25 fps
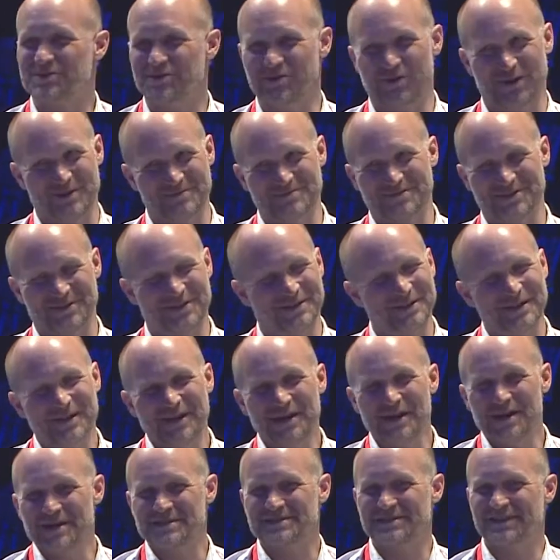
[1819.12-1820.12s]
I'm sure.
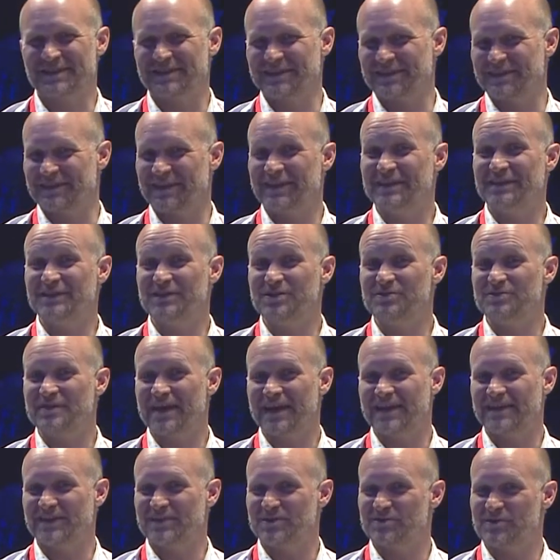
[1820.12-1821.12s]
Certainly in the
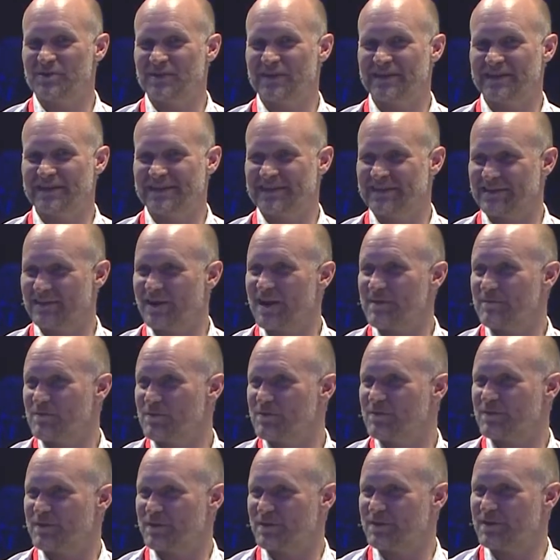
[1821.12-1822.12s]
UK, you are legally liable
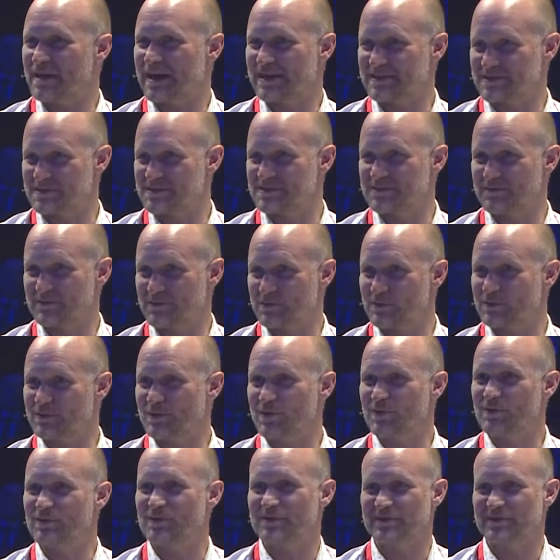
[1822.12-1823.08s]
for the actions of your dog,